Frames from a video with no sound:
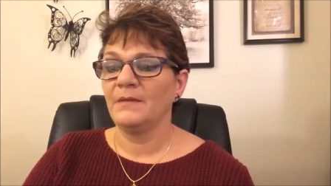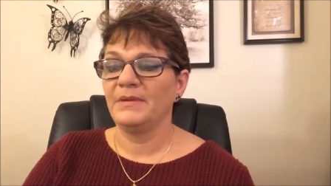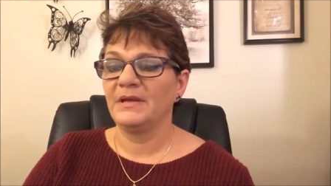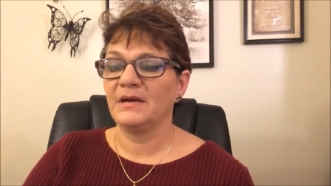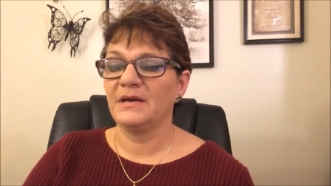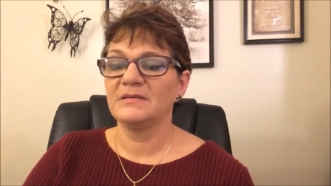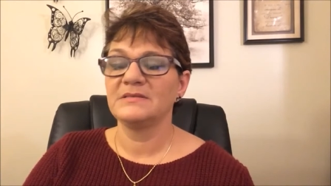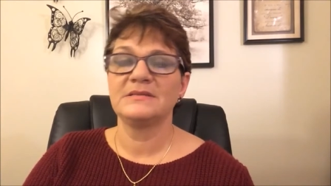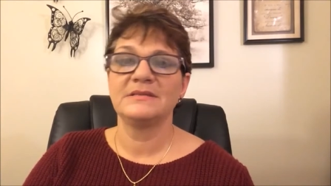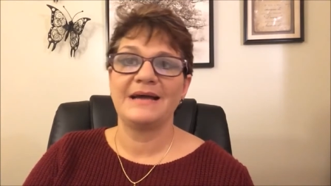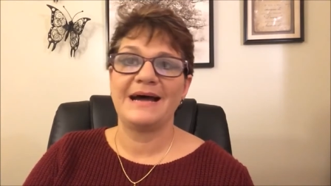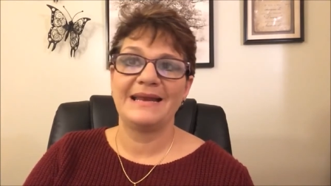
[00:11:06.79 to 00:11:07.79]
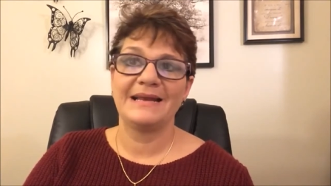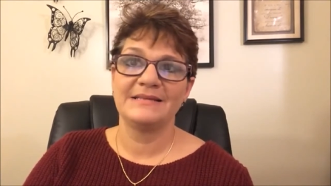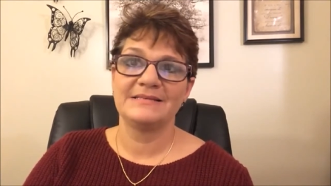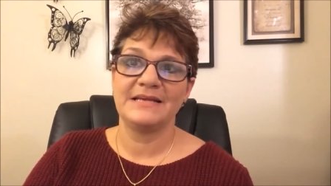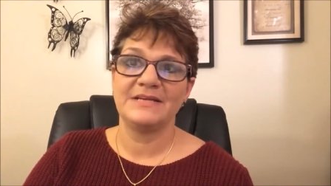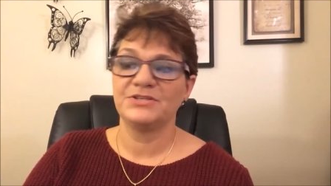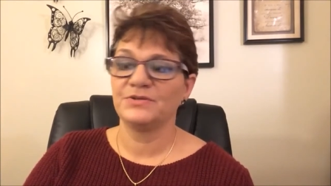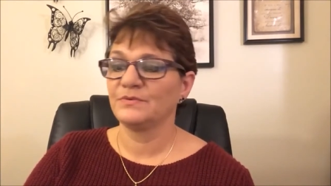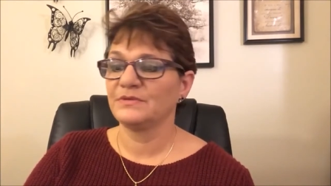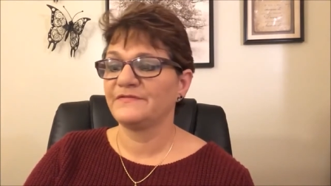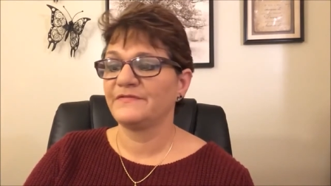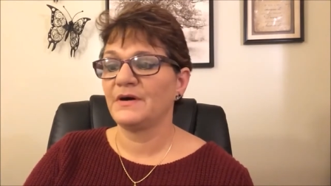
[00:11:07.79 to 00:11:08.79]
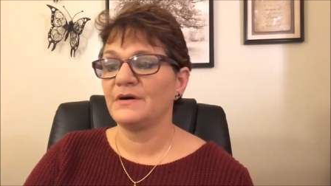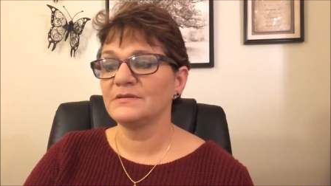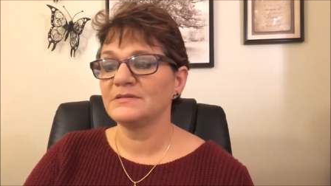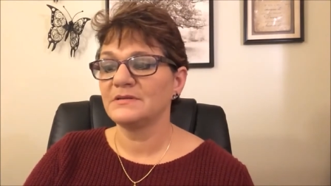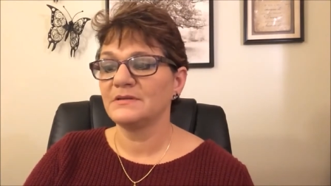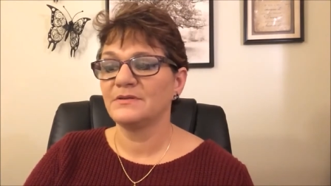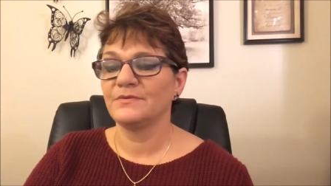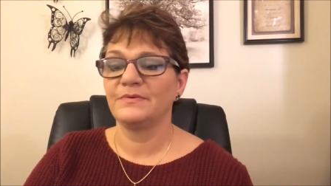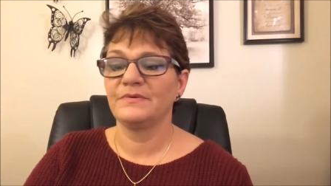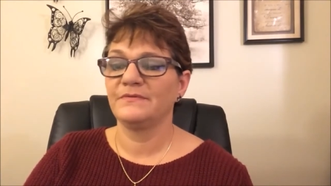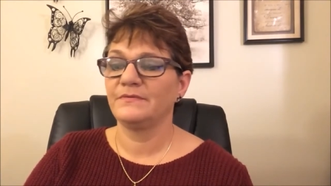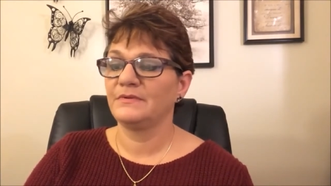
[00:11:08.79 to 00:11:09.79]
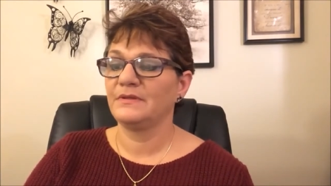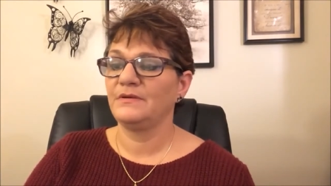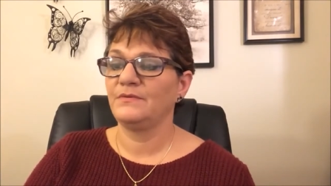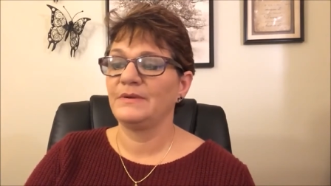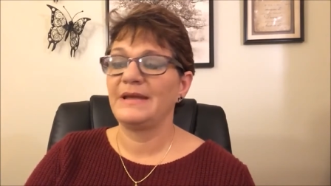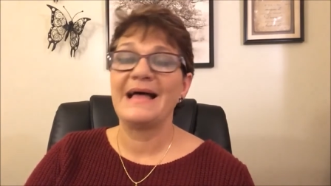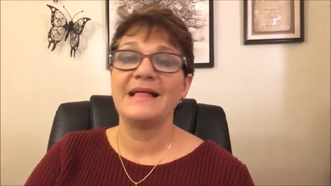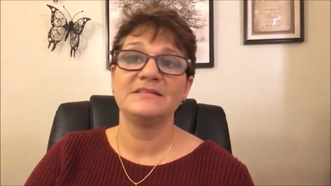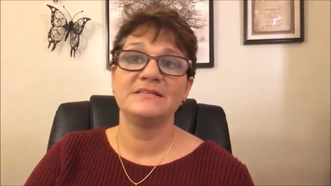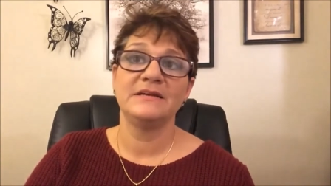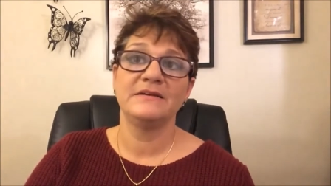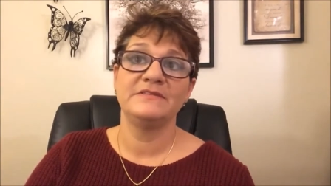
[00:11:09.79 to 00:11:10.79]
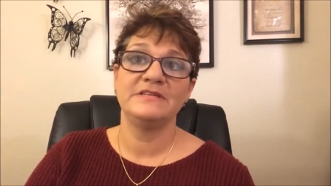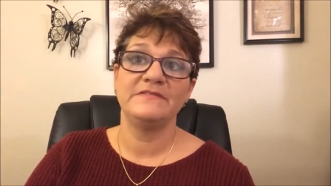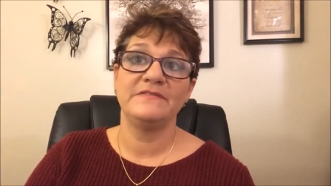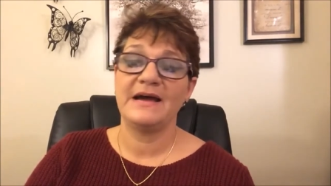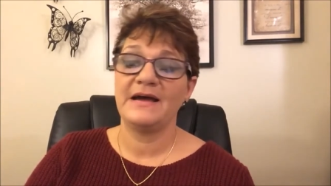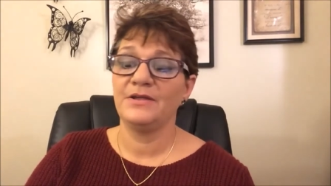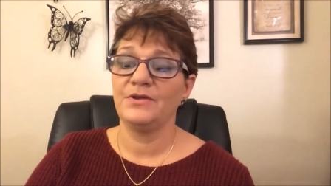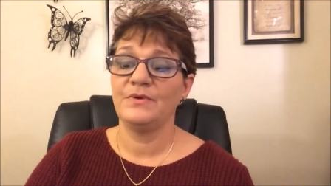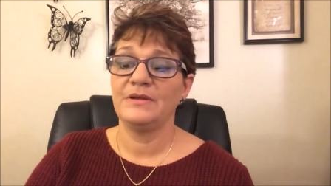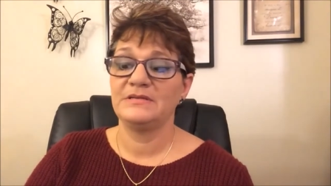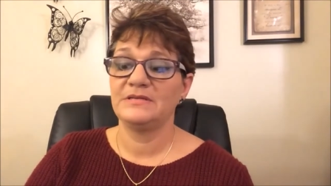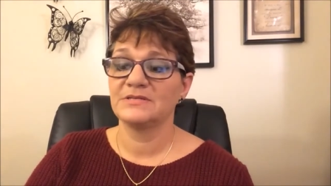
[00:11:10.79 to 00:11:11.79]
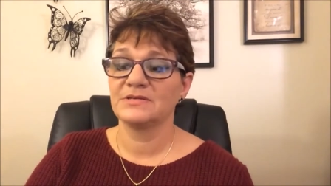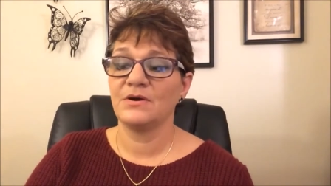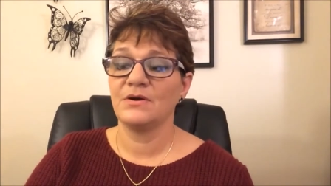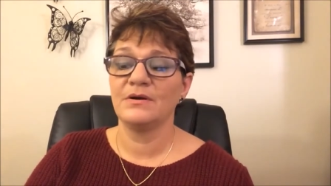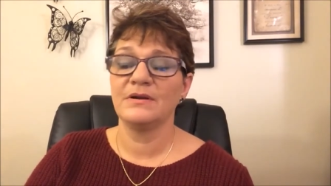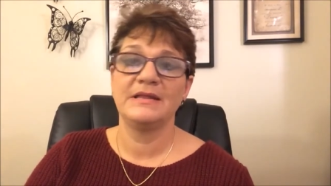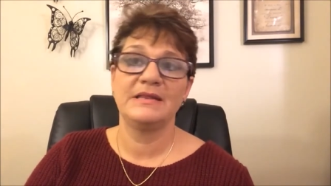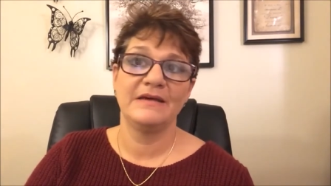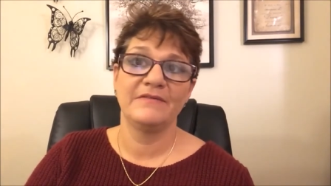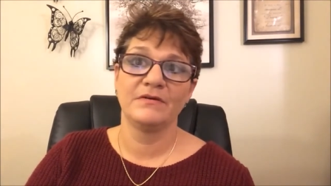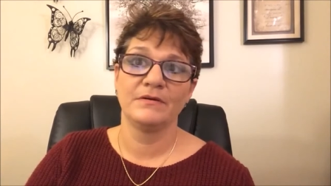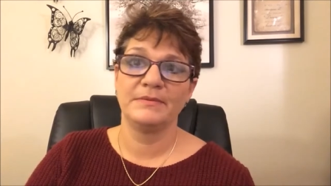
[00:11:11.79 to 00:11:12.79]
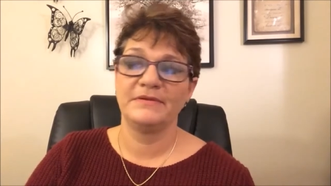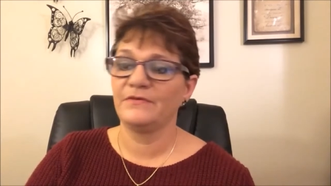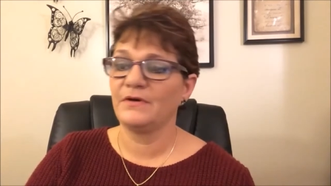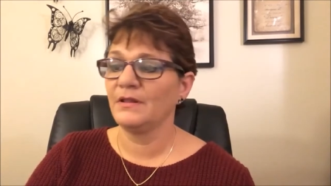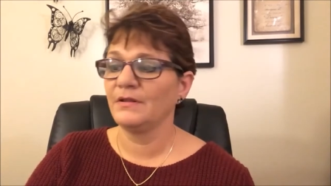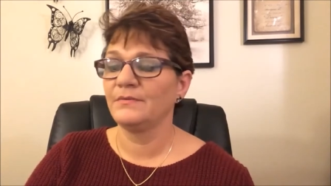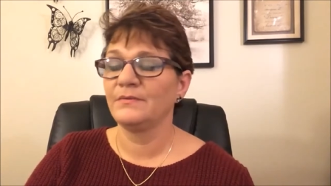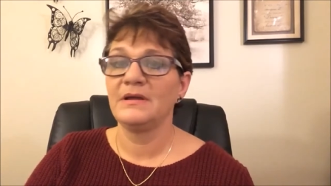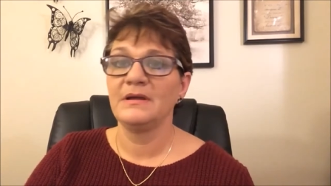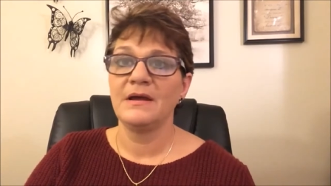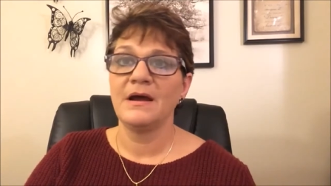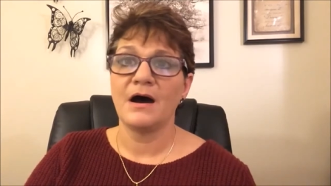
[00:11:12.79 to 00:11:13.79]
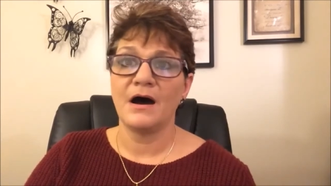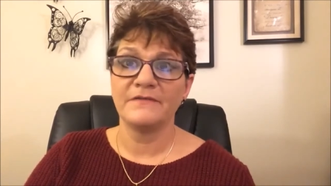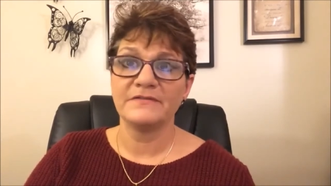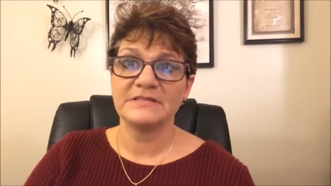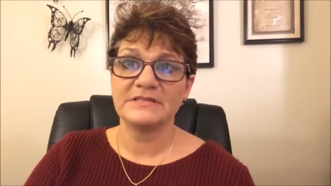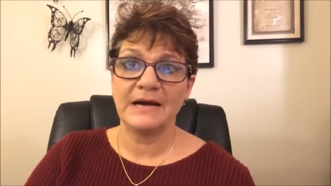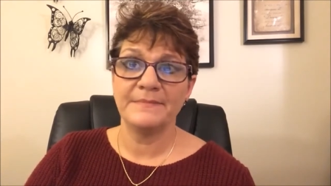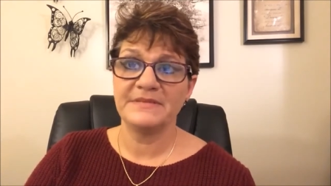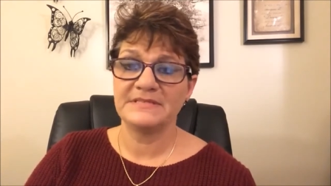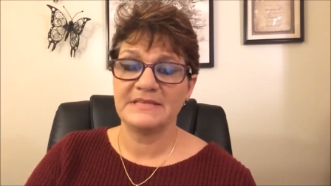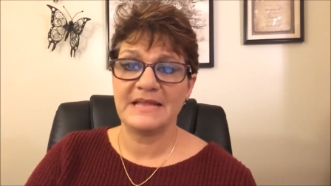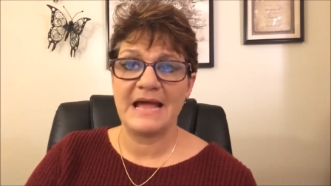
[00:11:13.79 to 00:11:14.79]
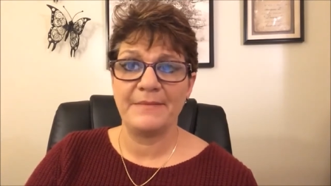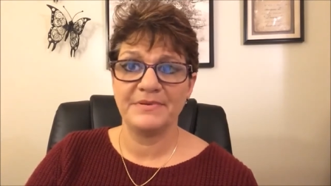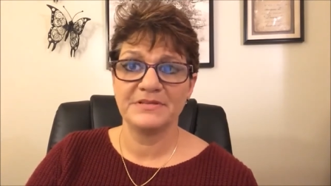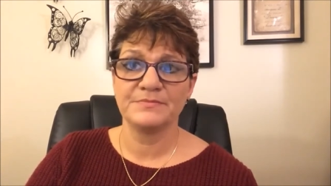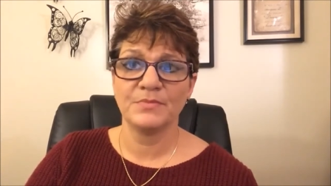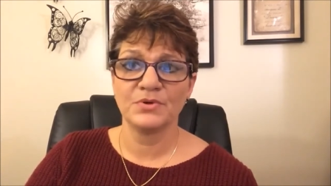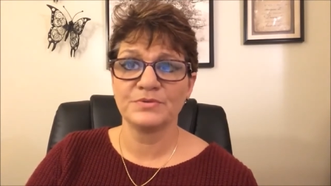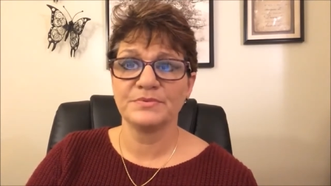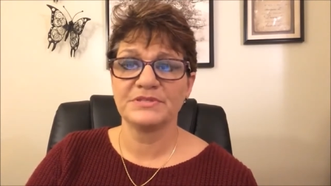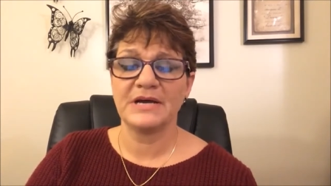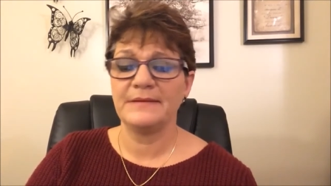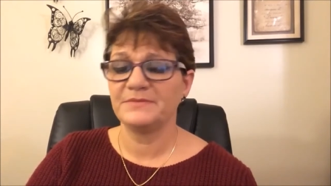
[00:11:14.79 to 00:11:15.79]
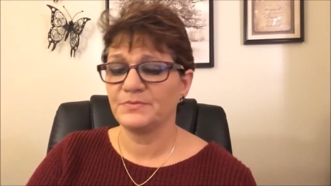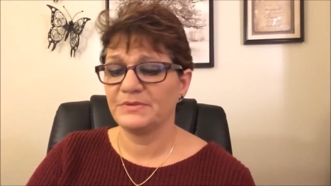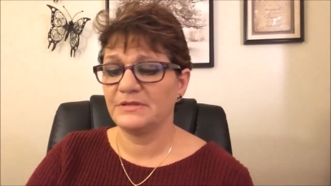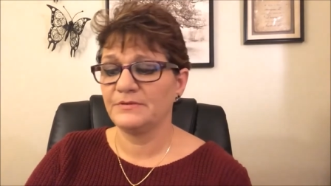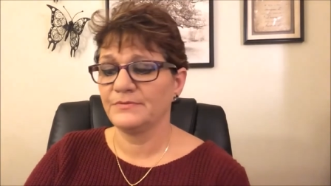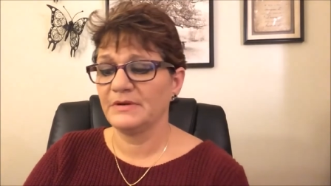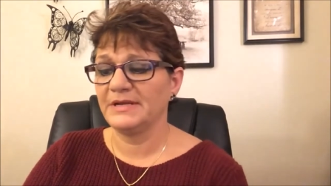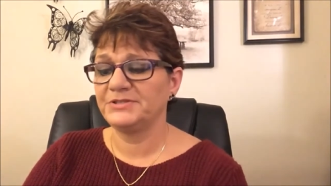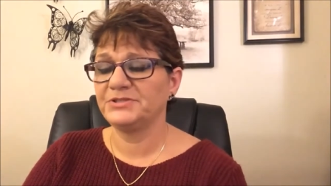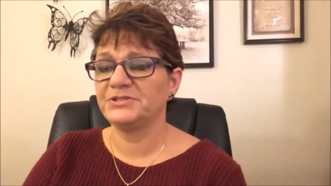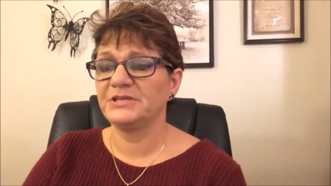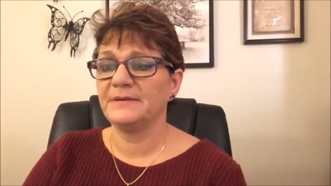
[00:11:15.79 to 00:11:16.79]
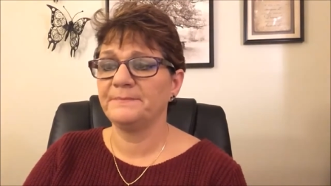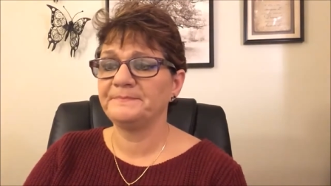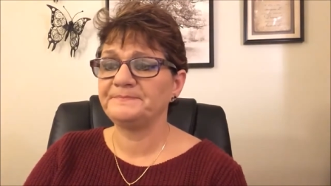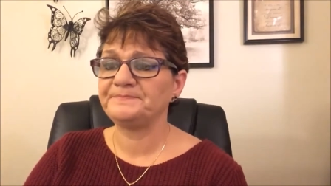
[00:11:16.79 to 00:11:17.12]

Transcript: Because the idolization was false, the reality of devalue and discard inevitably follow. Oftentimes, this happens multiple times within the relationship.